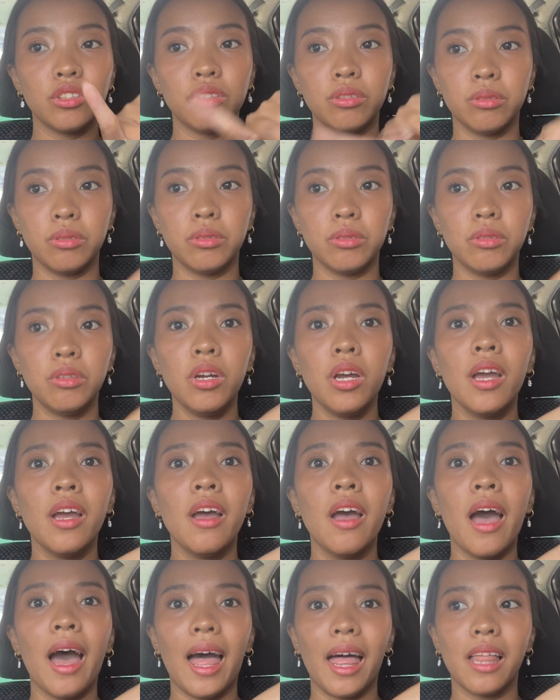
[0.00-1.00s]
to
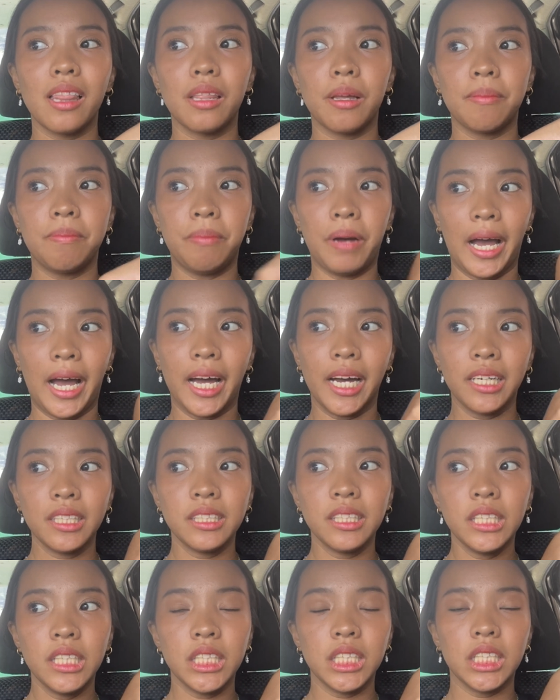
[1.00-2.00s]
Alabang
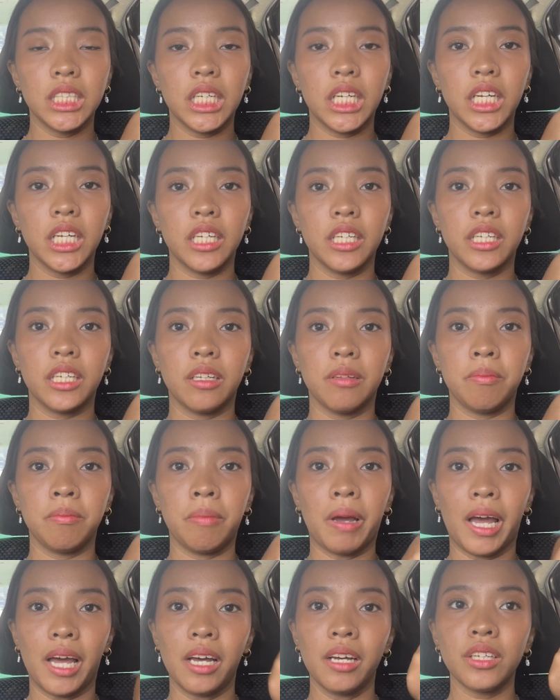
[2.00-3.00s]

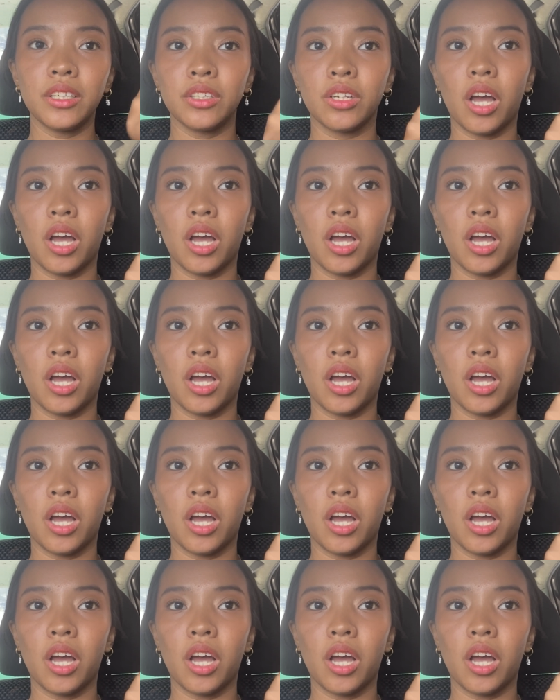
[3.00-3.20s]
and back.